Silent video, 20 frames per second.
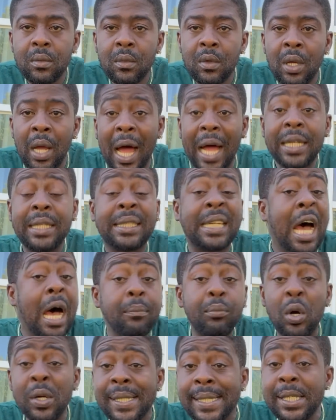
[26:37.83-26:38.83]
And top
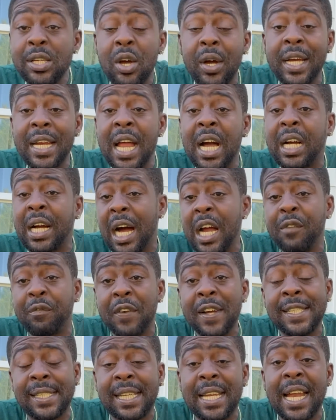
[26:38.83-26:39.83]
go sit down in a
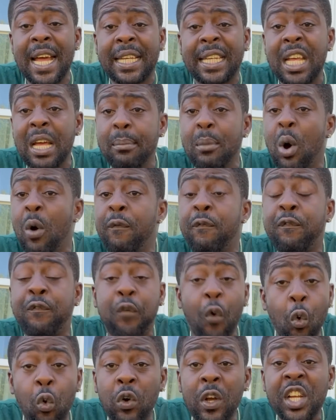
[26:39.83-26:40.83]
conference and I think about
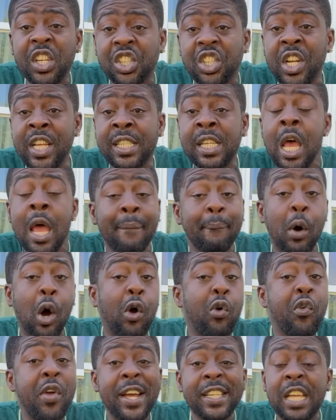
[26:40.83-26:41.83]
foolishness, about
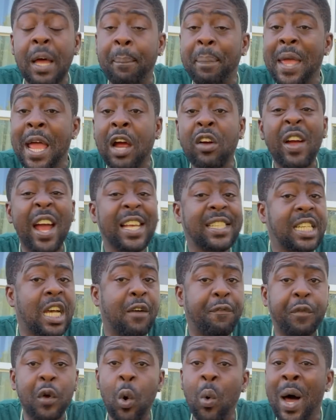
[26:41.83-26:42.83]
raise up and rice and
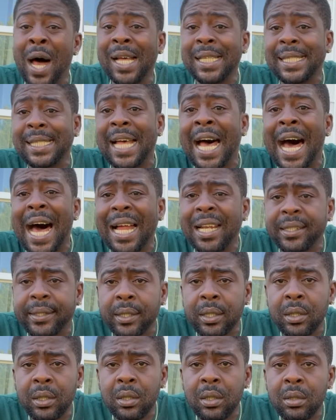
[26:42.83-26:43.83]
flour and salt.
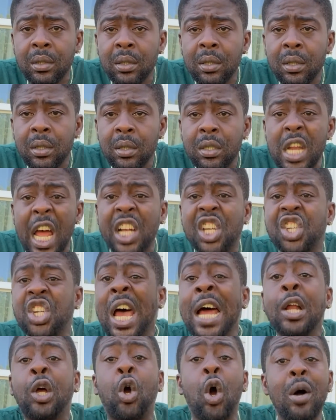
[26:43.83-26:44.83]
That
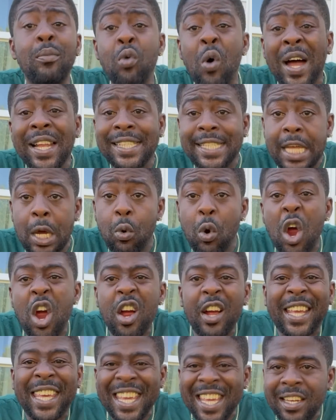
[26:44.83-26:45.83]
shall come once you're
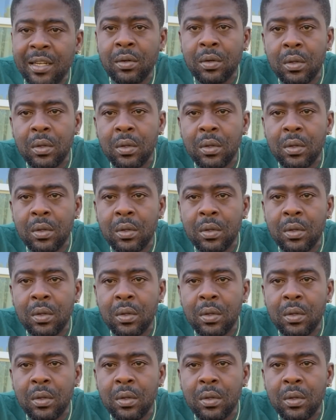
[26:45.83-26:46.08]
working.